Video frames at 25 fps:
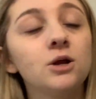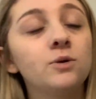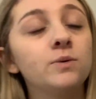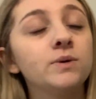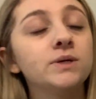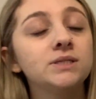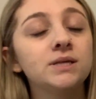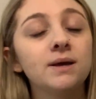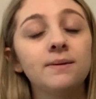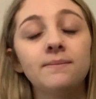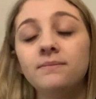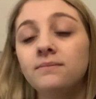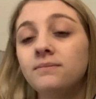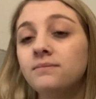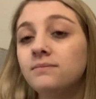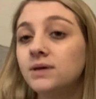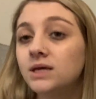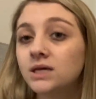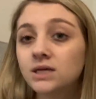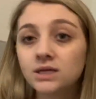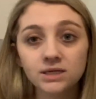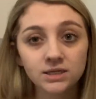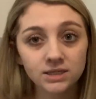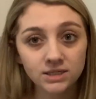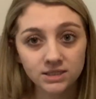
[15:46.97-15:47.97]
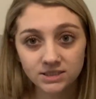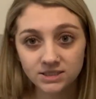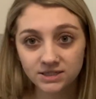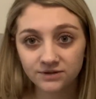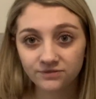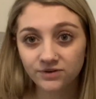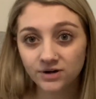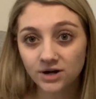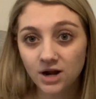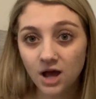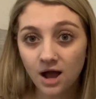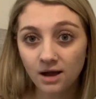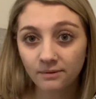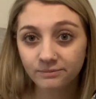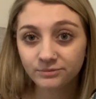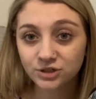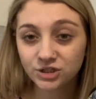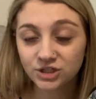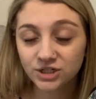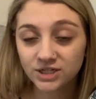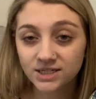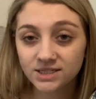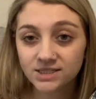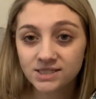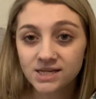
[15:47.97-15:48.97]
was a million different
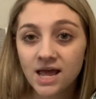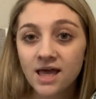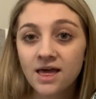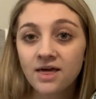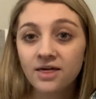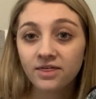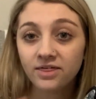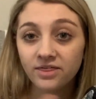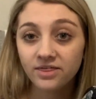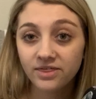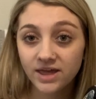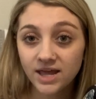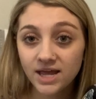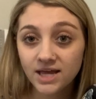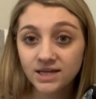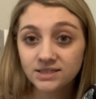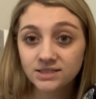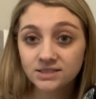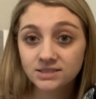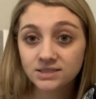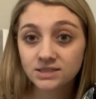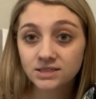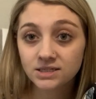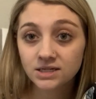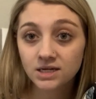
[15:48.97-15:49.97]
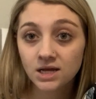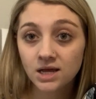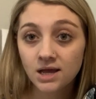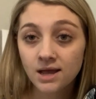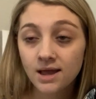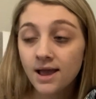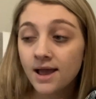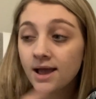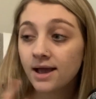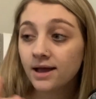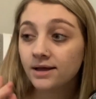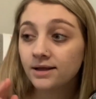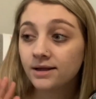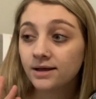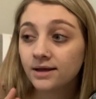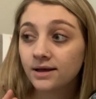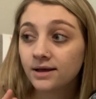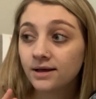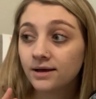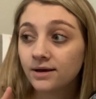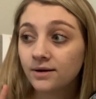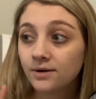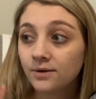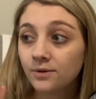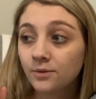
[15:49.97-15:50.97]
options. This
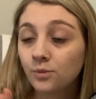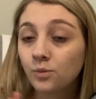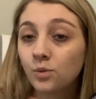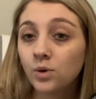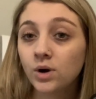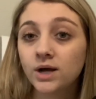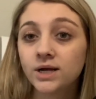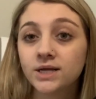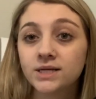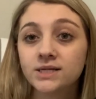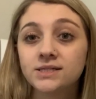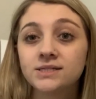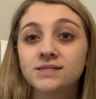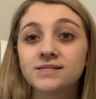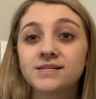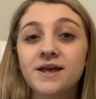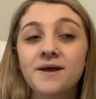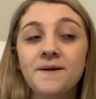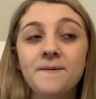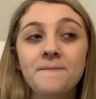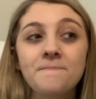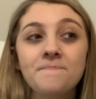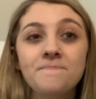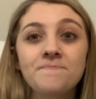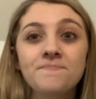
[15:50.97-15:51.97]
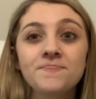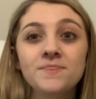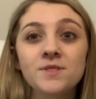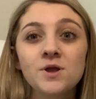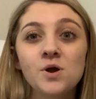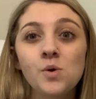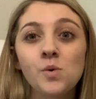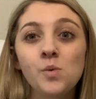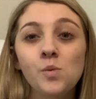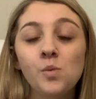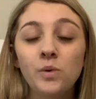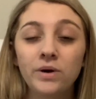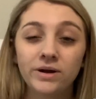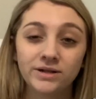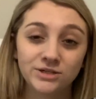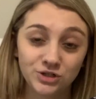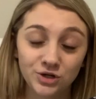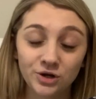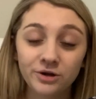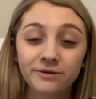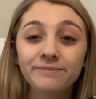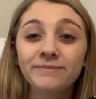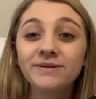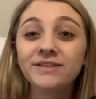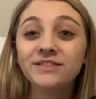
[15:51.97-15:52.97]
was what
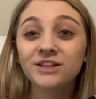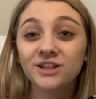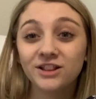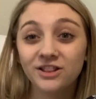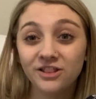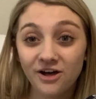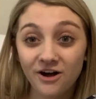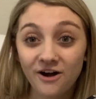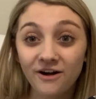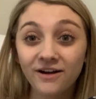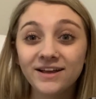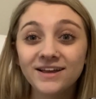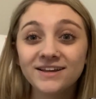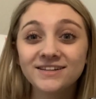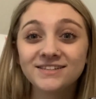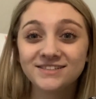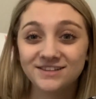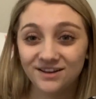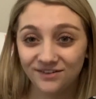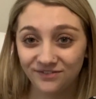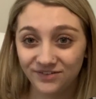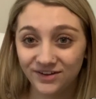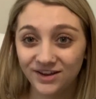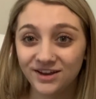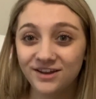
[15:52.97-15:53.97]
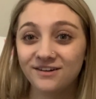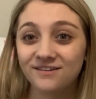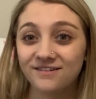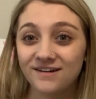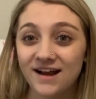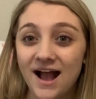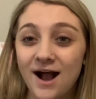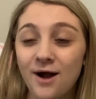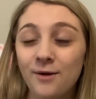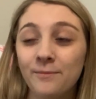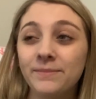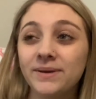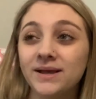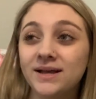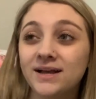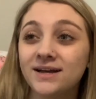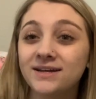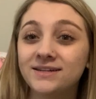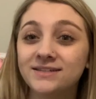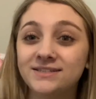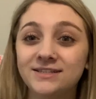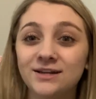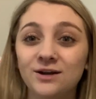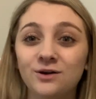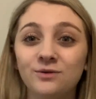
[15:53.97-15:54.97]
took me the longest to figure out
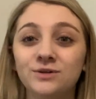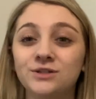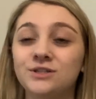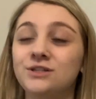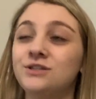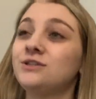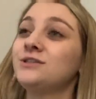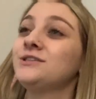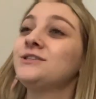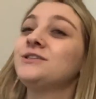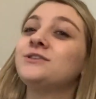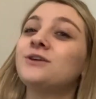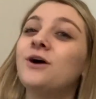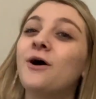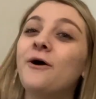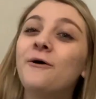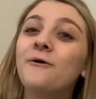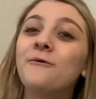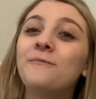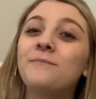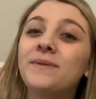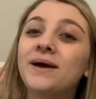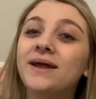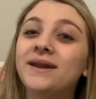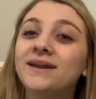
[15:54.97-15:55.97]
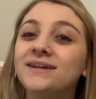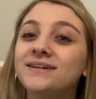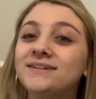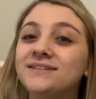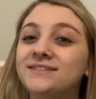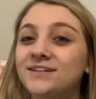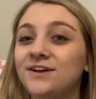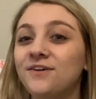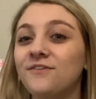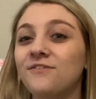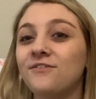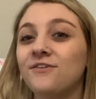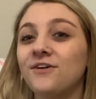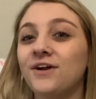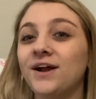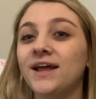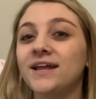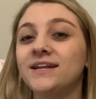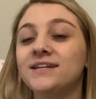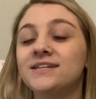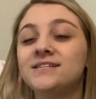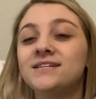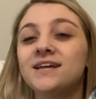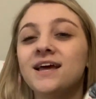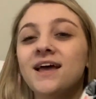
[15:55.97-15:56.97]
because there was so many
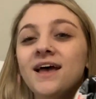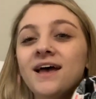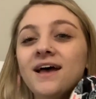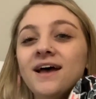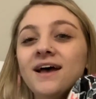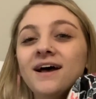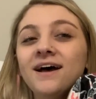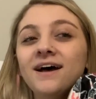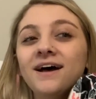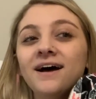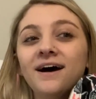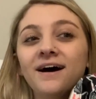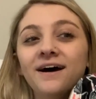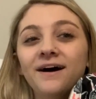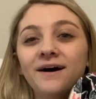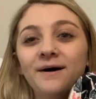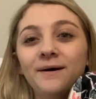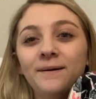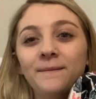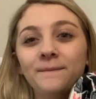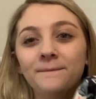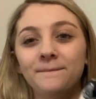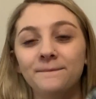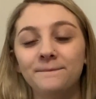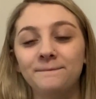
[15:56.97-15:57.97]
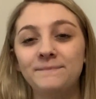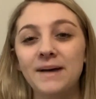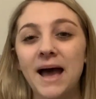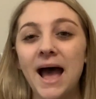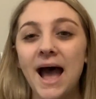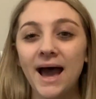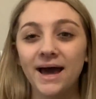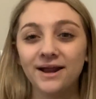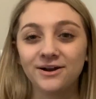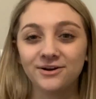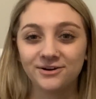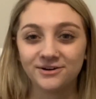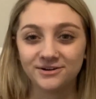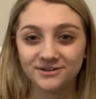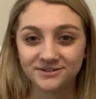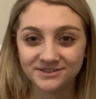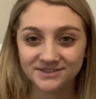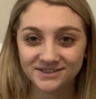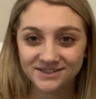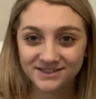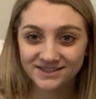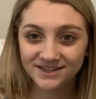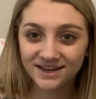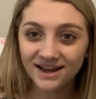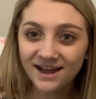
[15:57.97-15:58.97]
different
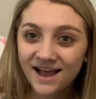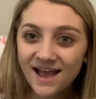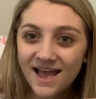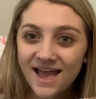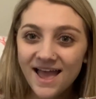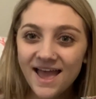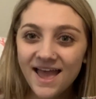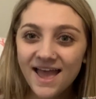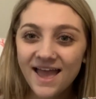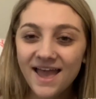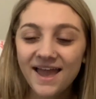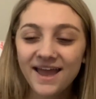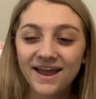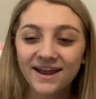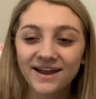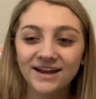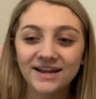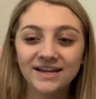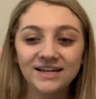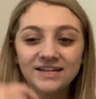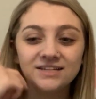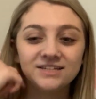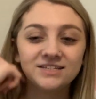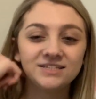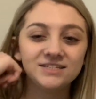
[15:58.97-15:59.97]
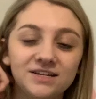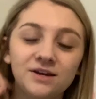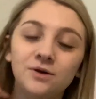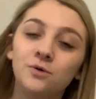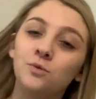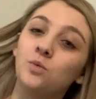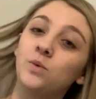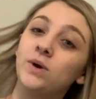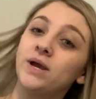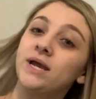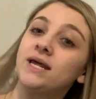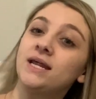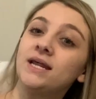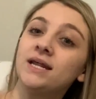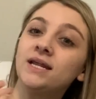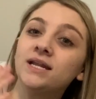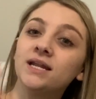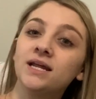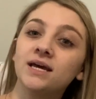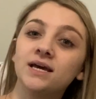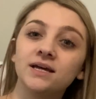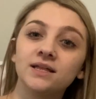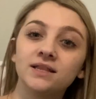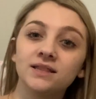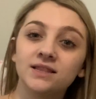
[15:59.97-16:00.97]
patterns. And
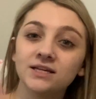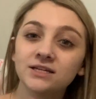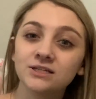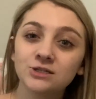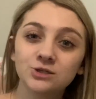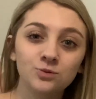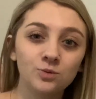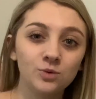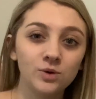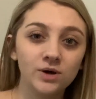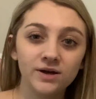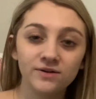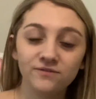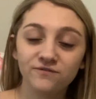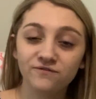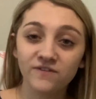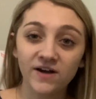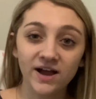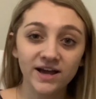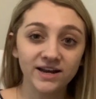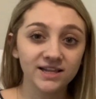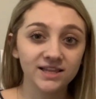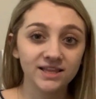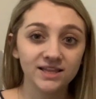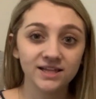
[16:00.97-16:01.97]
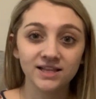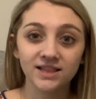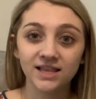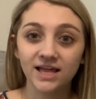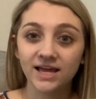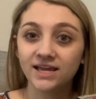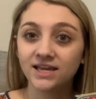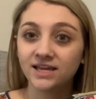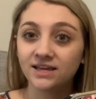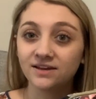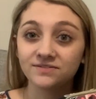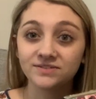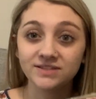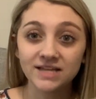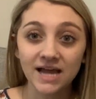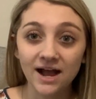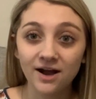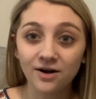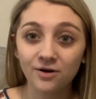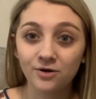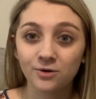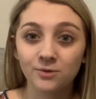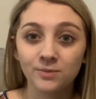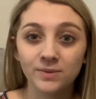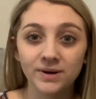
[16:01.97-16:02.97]
when this one finally like gives
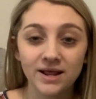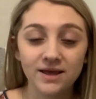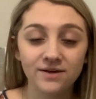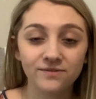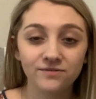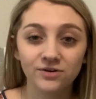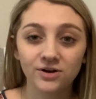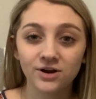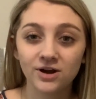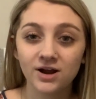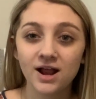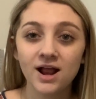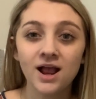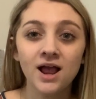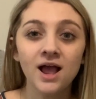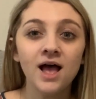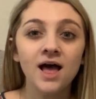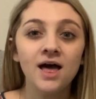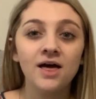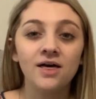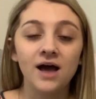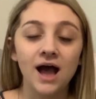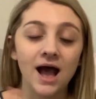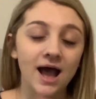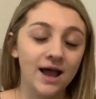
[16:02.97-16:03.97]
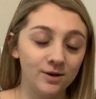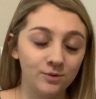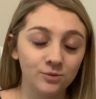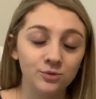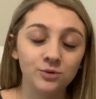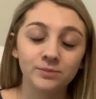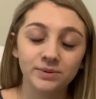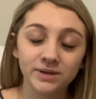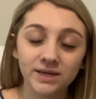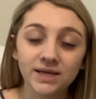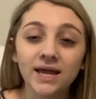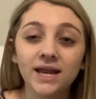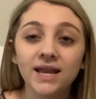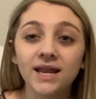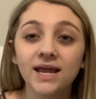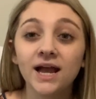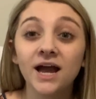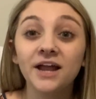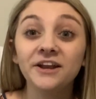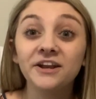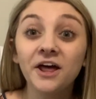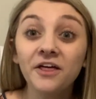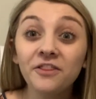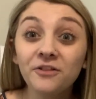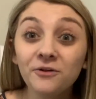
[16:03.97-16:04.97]
out or whatever, I will be getting
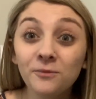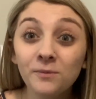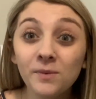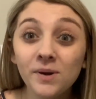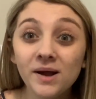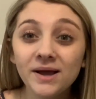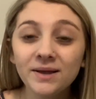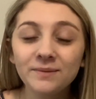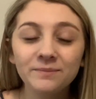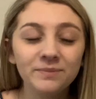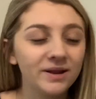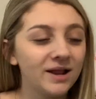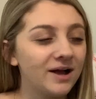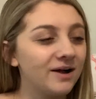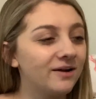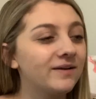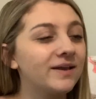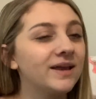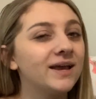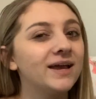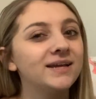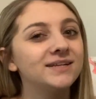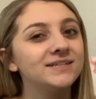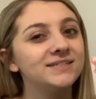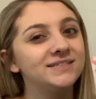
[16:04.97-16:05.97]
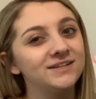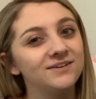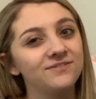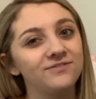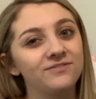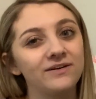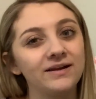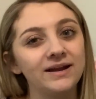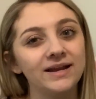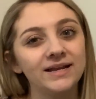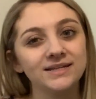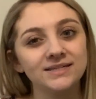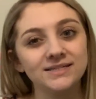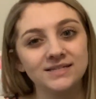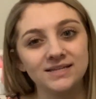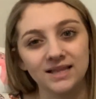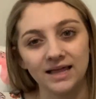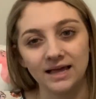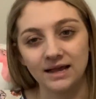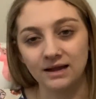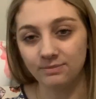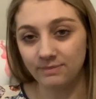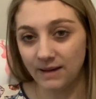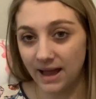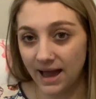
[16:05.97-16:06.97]
another one, but I'll get a different
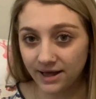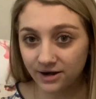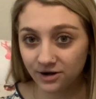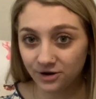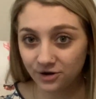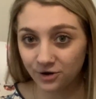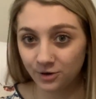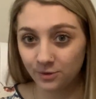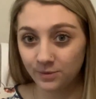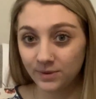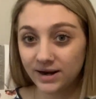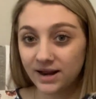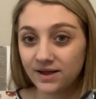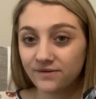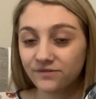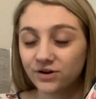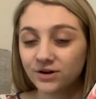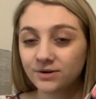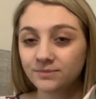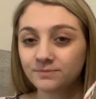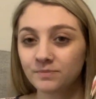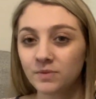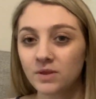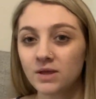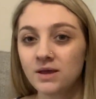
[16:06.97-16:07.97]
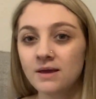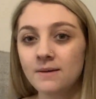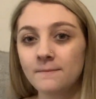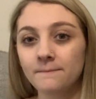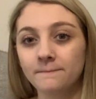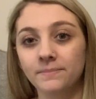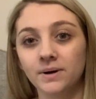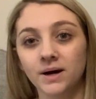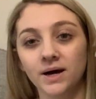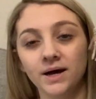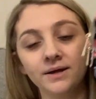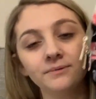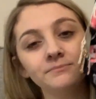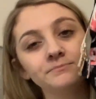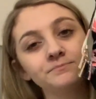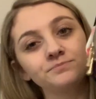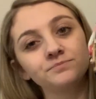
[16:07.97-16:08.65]
like pattern or whatever. But